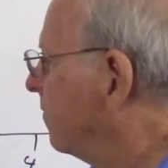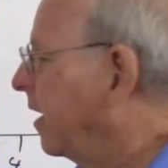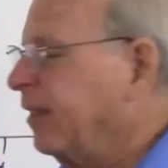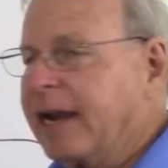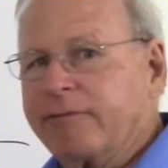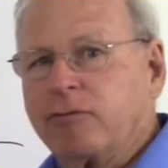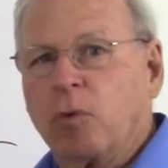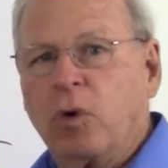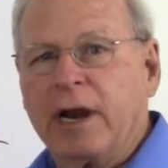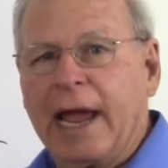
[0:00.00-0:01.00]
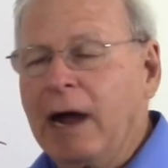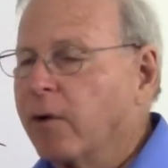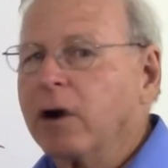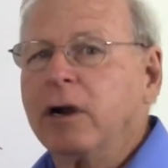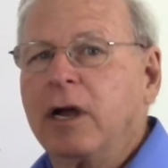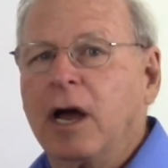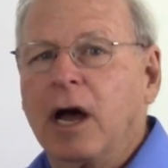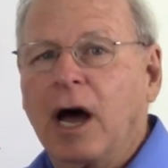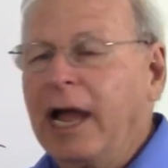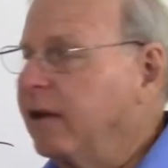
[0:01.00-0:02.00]
find that after one hour
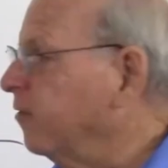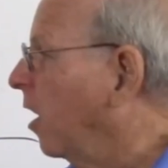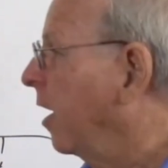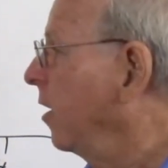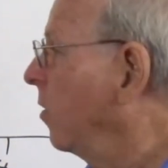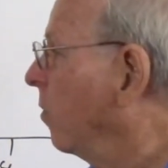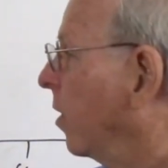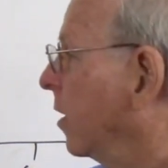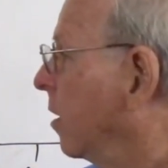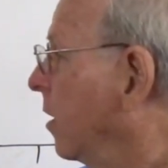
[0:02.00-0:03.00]
I have gone one